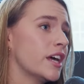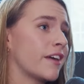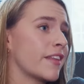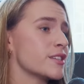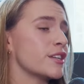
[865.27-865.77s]

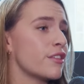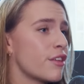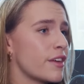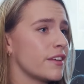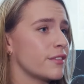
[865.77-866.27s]
And that's another
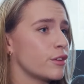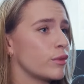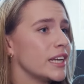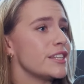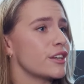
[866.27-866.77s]
thing that
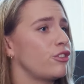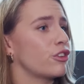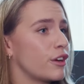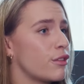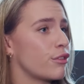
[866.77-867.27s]
really does
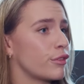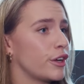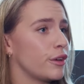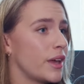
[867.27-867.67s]
shine through